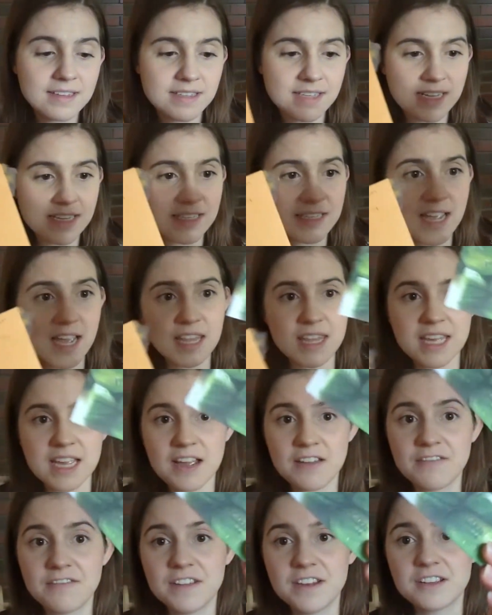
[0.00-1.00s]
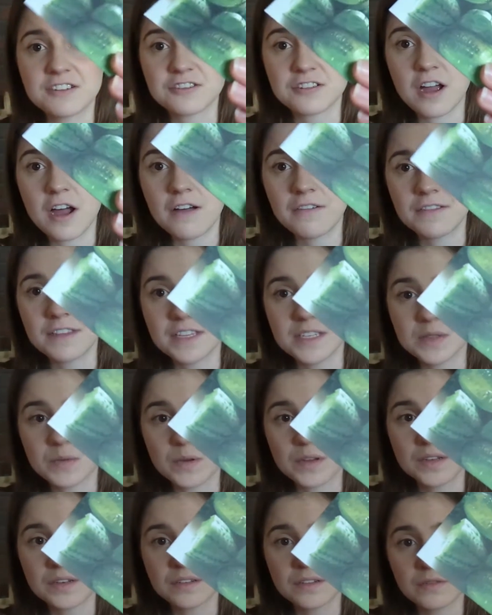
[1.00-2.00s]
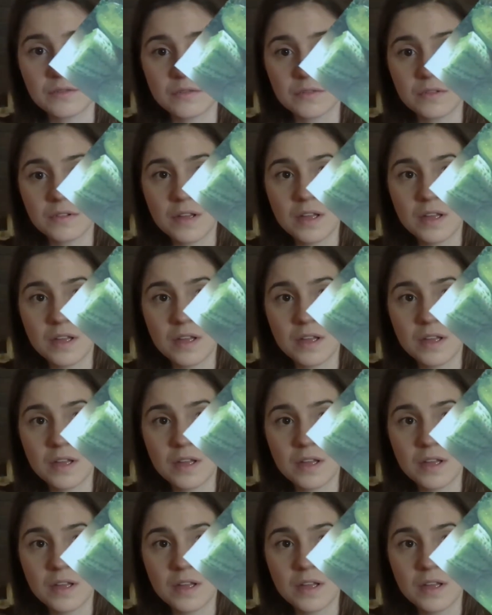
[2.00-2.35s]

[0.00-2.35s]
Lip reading: since I think I finished off this one.